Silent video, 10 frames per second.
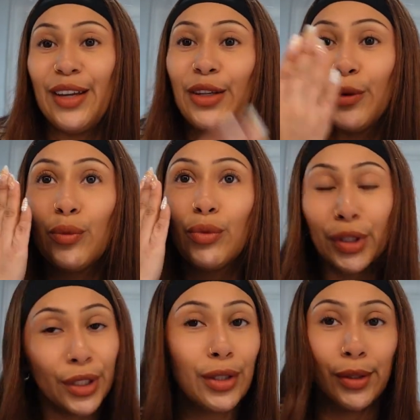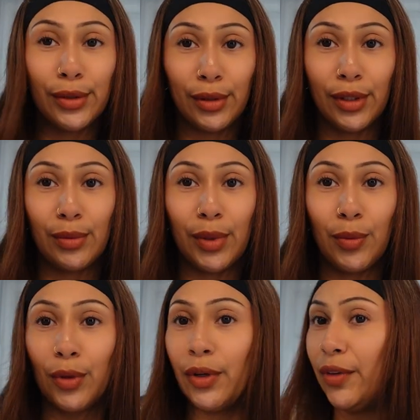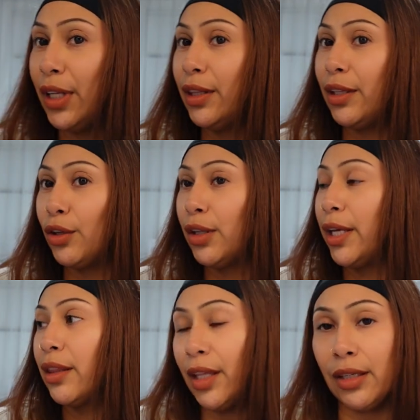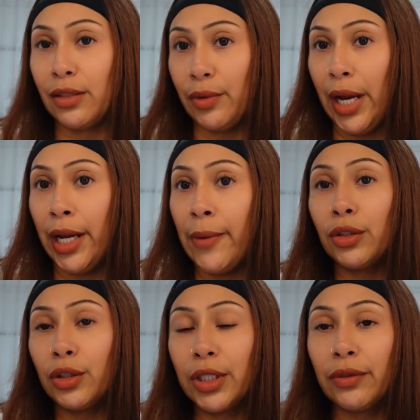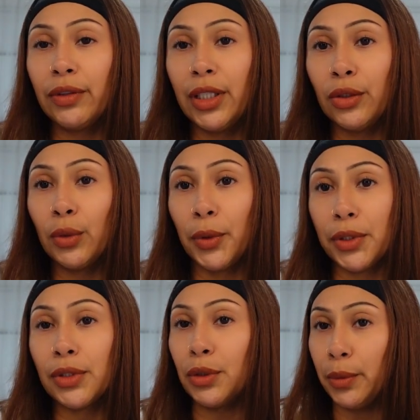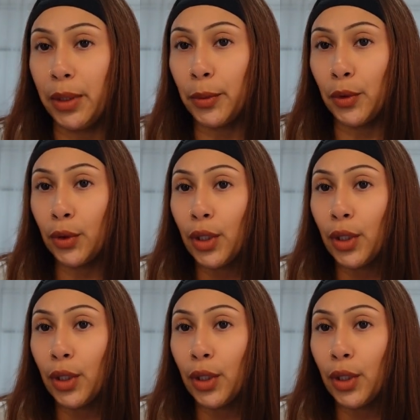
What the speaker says: You're really close with these people. If anything, they're like this, right? You're definitely in their personal bubble.